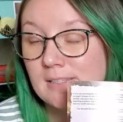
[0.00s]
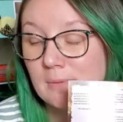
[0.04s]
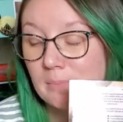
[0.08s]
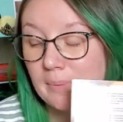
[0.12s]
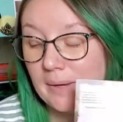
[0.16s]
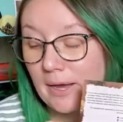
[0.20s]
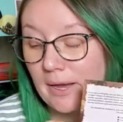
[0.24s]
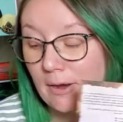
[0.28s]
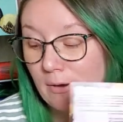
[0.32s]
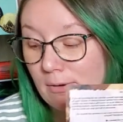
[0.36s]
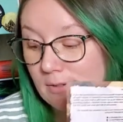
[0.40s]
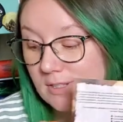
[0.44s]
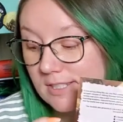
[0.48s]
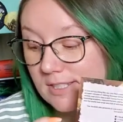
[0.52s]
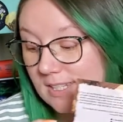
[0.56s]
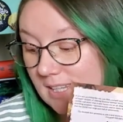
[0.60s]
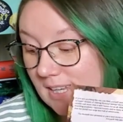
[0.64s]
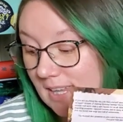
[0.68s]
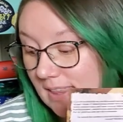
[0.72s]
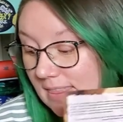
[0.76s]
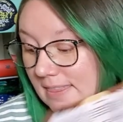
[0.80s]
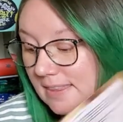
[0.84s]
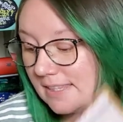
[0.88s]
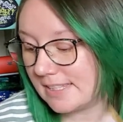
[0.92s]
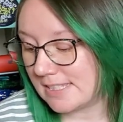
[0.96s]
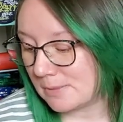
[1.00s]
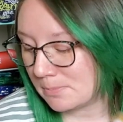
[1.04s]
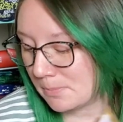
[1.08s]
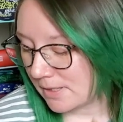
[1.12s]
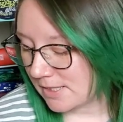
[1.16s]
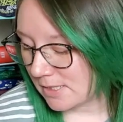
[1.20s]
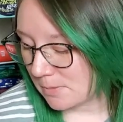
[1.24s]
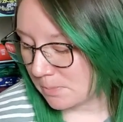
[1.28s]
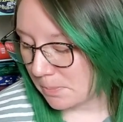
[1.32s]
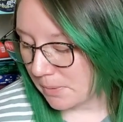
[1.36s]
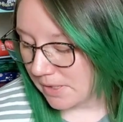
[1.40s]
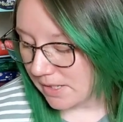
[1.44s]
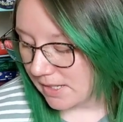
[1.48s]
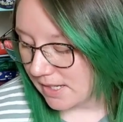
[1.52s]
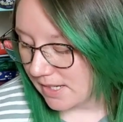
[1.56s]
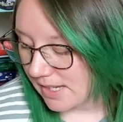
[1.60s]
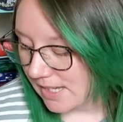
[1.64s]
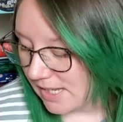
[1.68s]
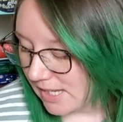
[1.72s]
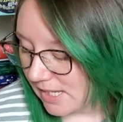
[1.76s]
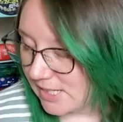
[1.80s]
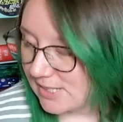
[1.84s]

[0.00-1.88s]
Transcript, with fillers: about this month's book.